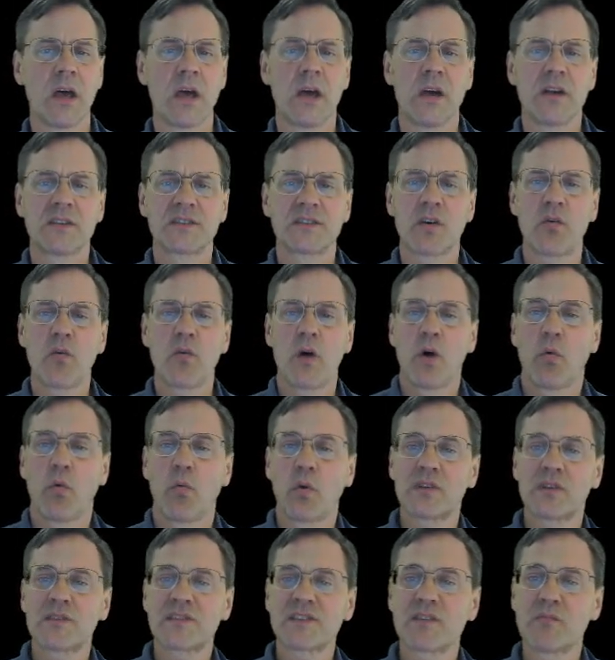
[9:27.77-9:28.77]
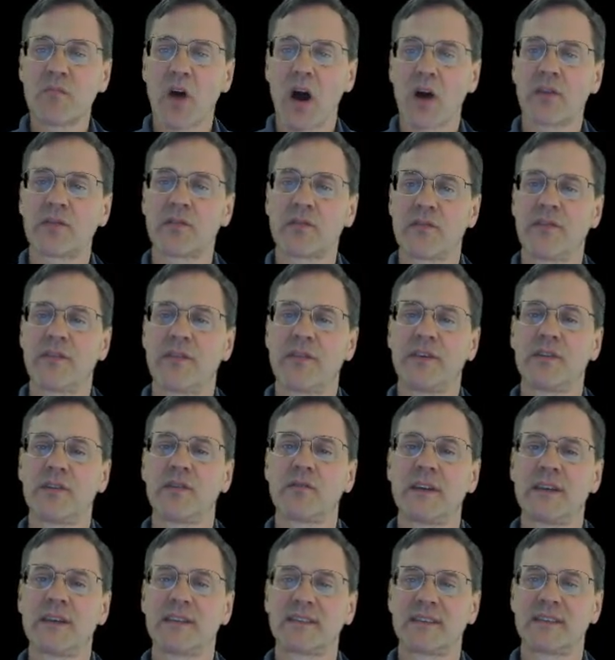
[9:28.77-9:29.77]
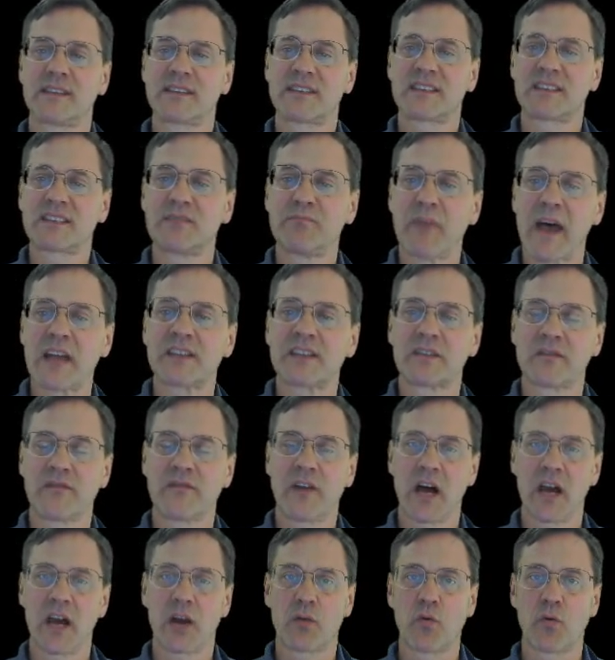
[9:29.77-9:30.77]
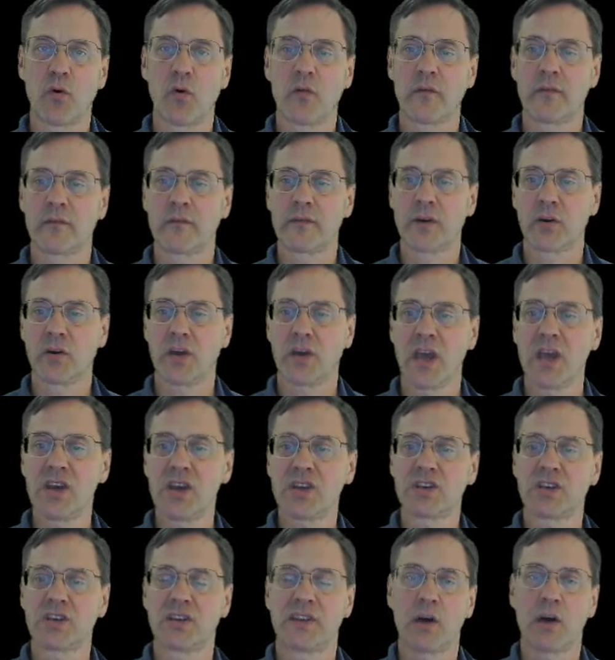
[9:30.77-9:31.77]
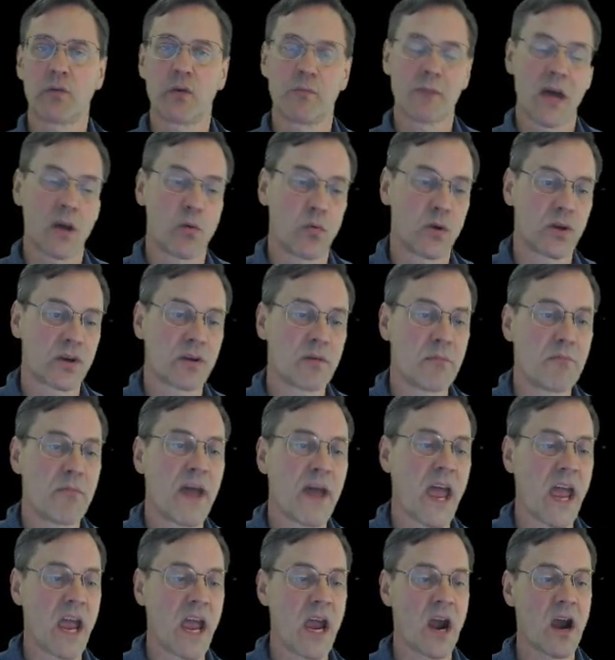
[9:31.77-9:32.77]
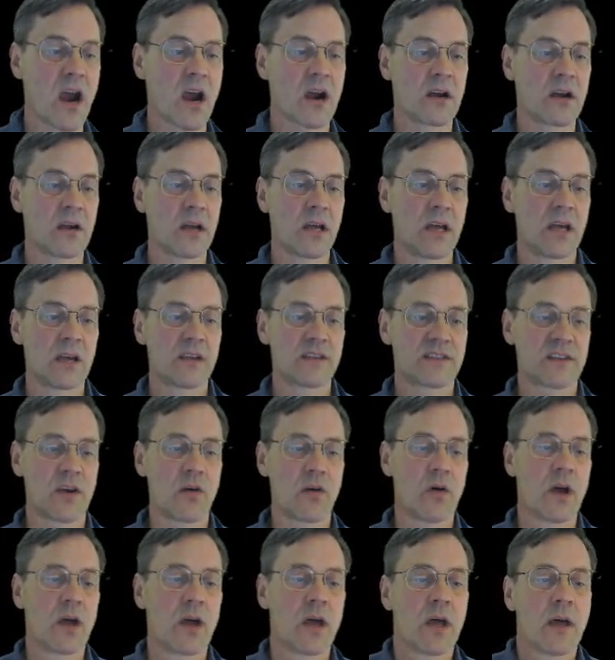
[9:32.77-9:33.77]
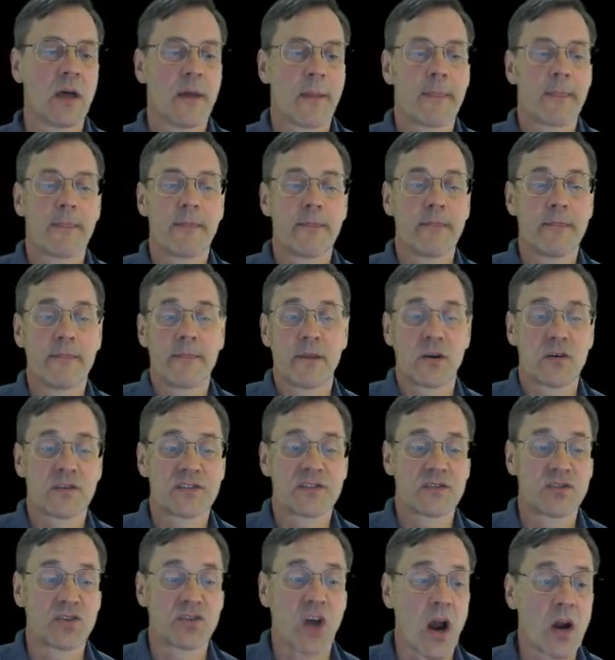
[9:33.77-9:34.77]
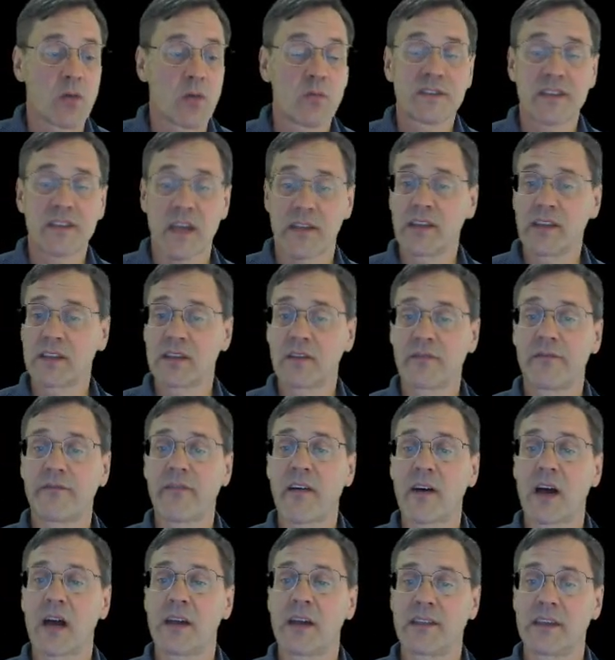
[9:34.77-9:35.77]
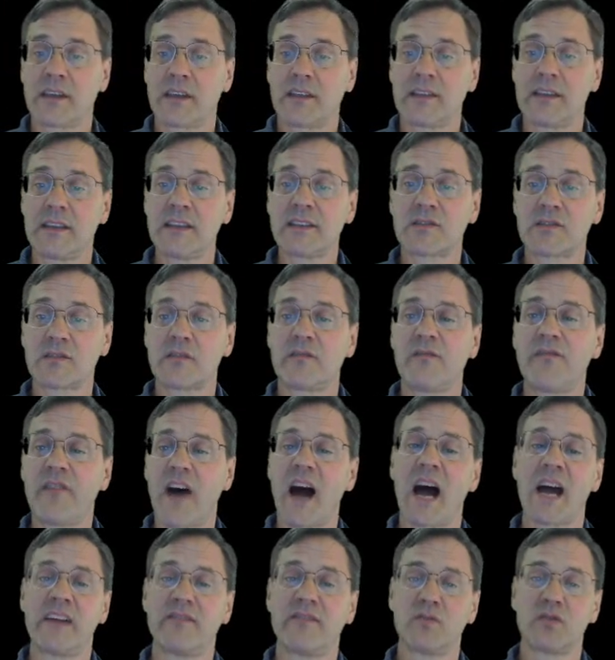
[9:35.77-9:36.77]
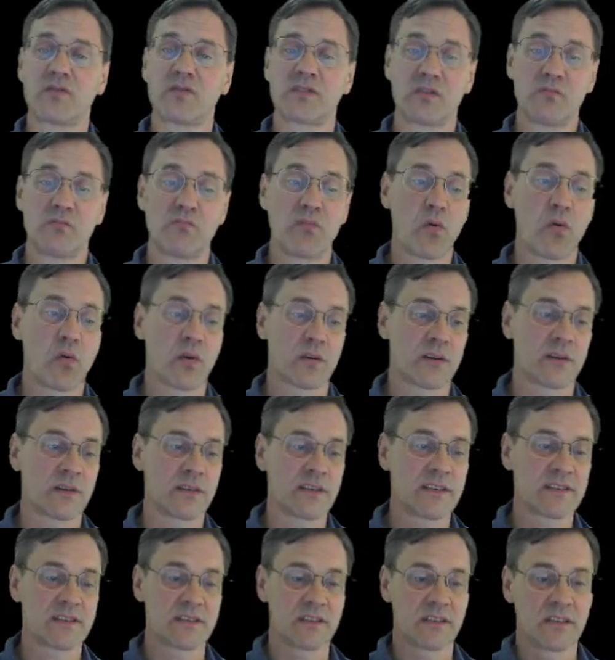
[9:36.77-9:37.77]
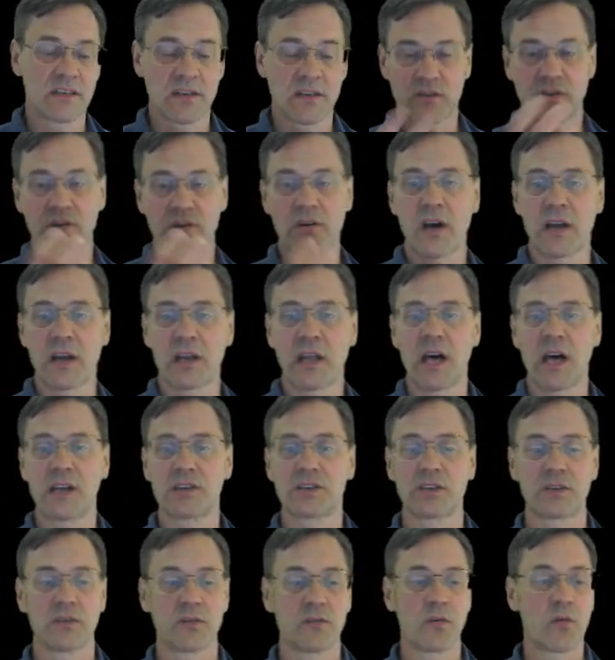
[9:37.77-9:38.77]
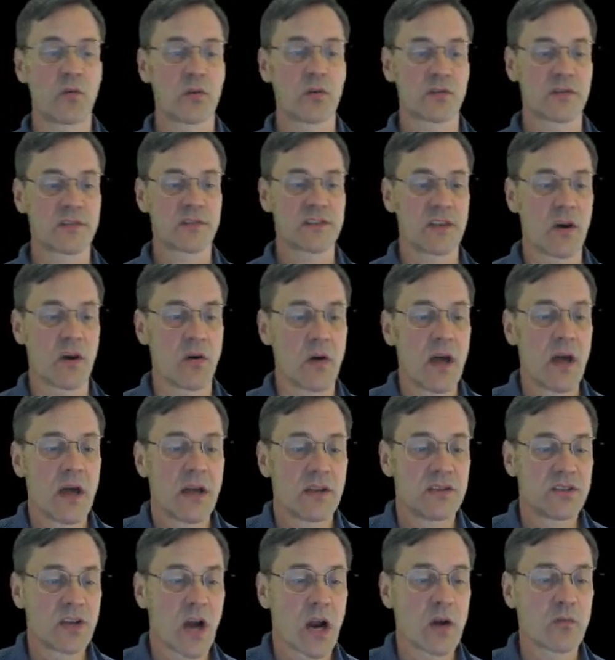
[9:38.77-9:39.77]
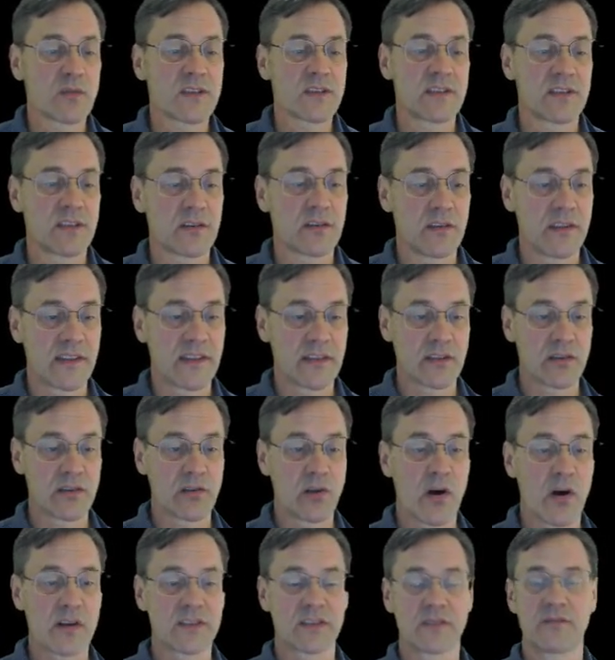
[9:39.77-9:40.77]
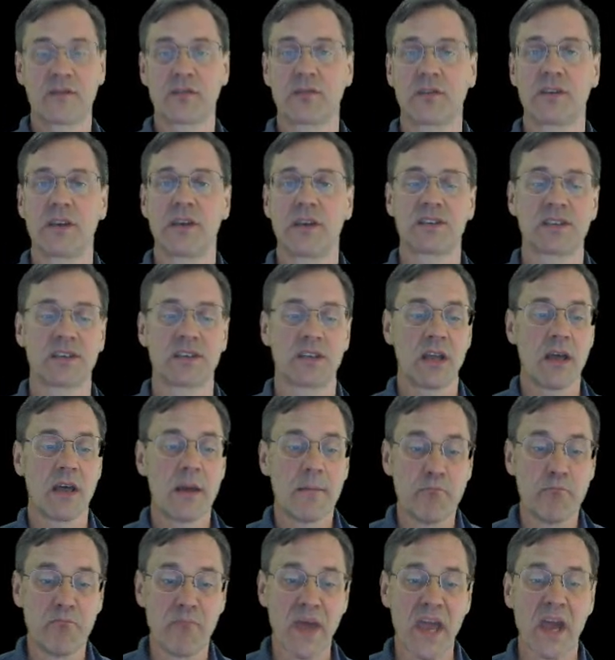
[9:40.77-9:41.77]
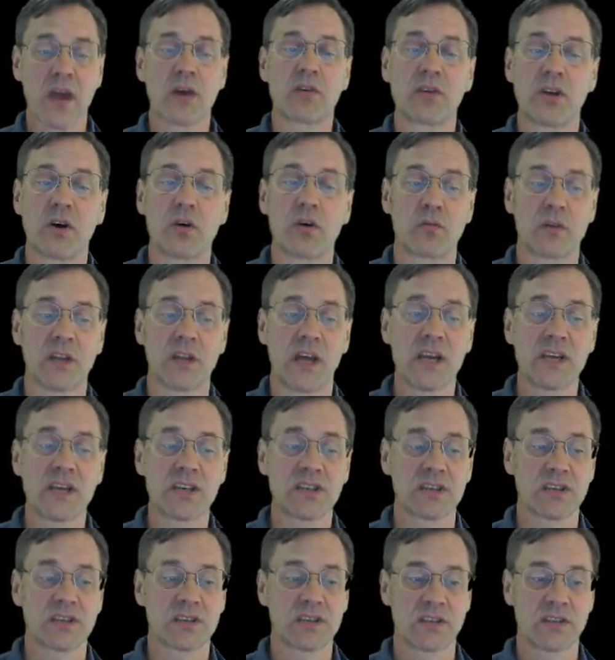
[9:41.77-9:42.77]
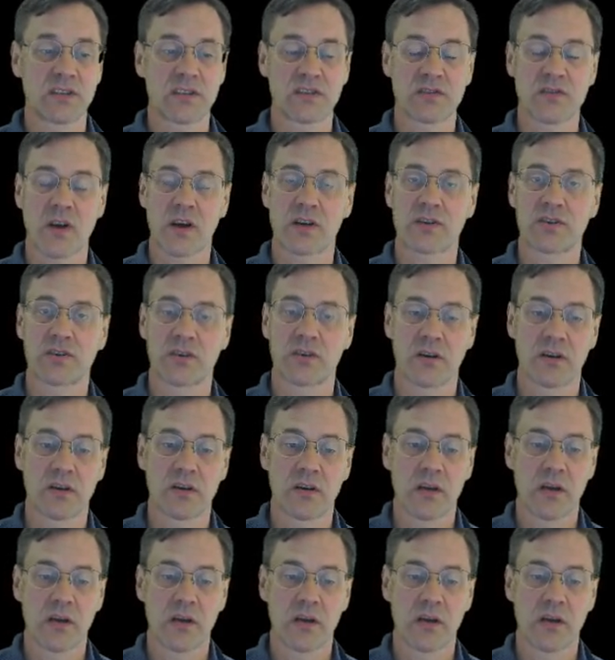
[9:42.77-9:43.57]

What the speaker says: So what are some other theories that specify a role for variation that we might want to compare? So there's Darwin's, I think these are the 5 most important listed here in chronological order. So Darwin's theory that the laws of variation bear no relation to the structures